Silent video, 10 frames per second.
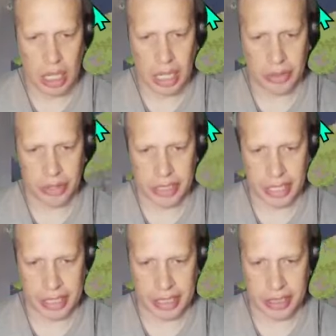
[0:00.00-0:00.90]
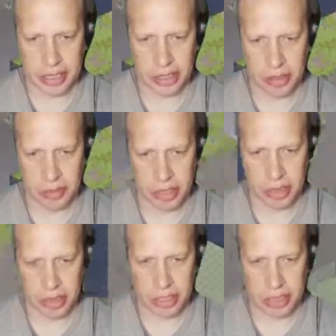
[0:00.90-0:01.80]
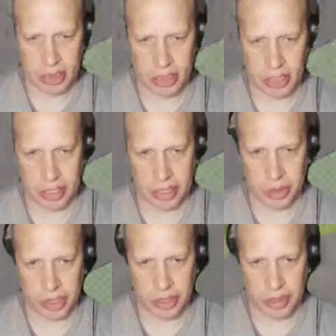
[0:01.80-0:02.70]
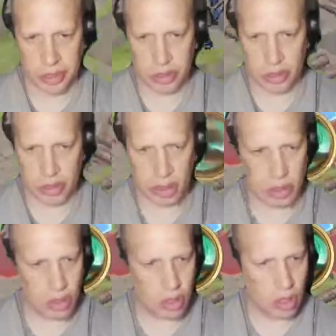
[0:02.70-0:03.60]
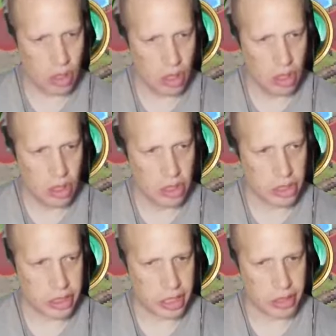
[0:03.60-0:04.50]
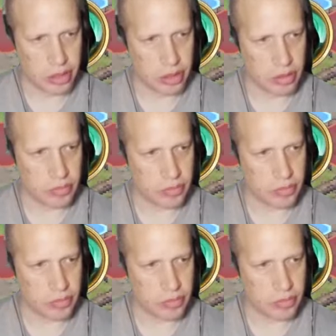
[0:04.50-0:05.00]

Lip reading: how the tanking skill works. Doesn't work on AoEs. The tanking.